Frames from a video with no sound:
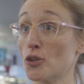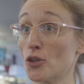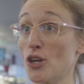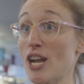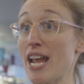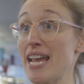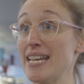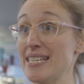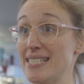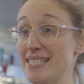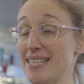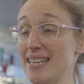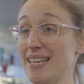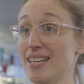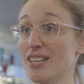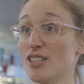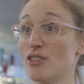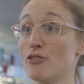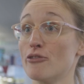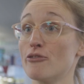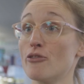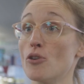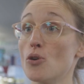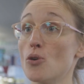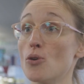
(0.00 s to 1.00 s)
created
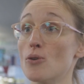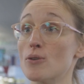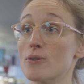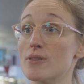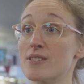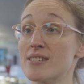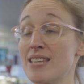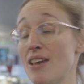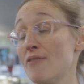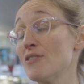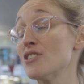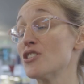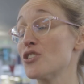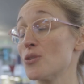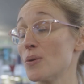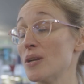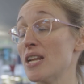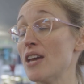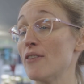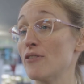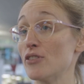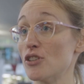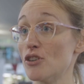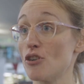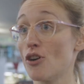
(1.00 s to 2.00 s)
for 7 to
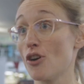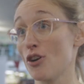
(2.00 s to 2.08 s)
11 year